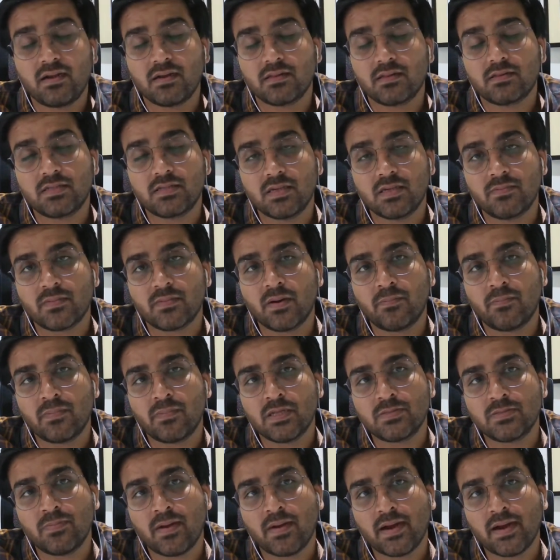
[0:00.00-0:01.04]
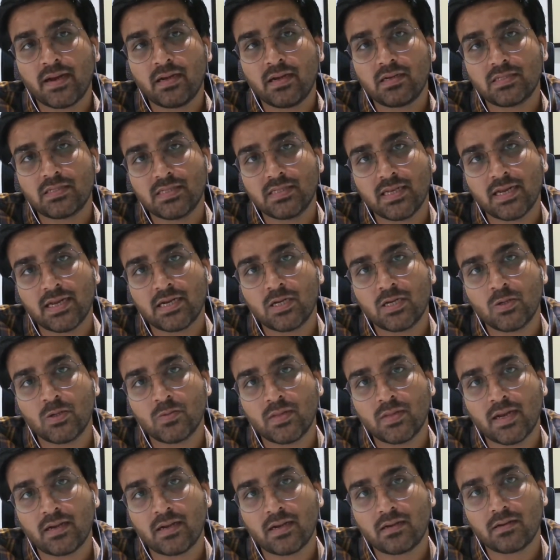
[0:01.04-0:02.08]
Some companies might select you
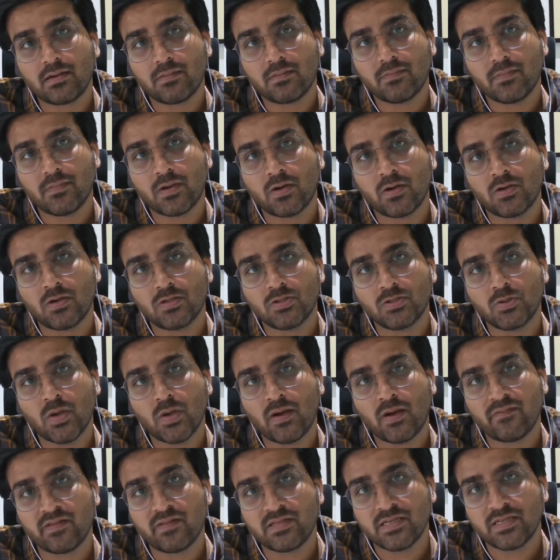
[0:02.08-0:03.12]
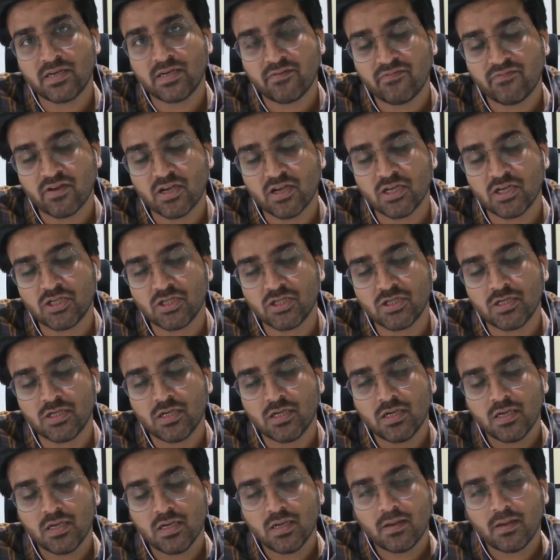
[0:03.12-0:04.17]
that because you have the certification,
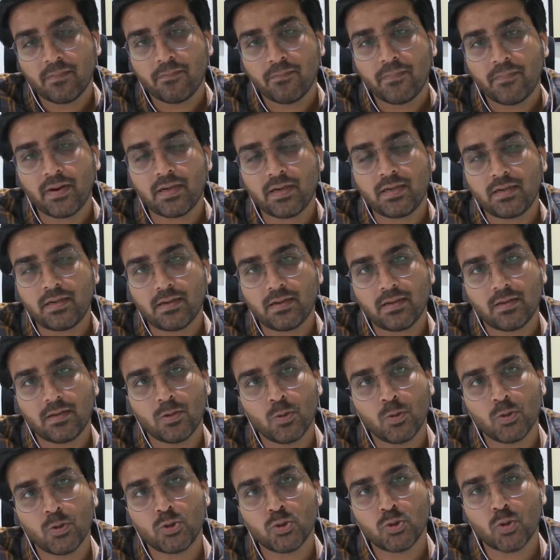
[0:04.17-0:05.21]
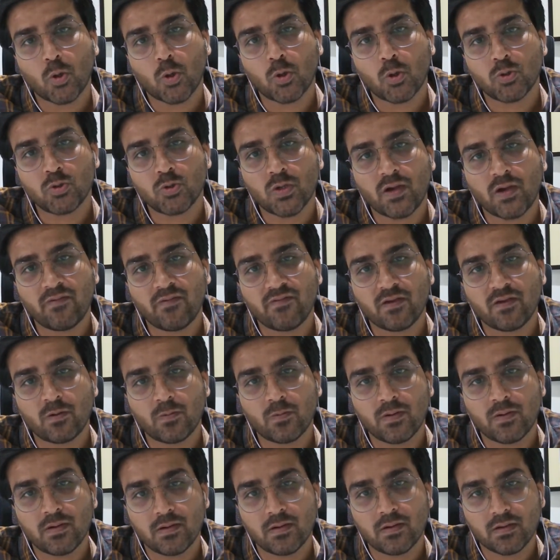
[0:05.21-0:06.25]
but you should also have
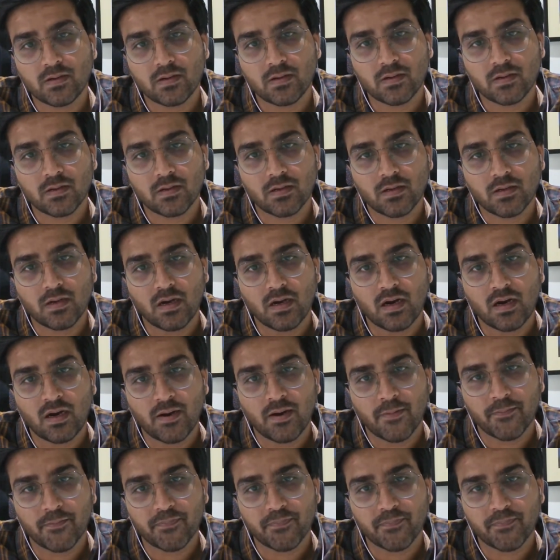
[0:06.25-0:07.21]
equal uh,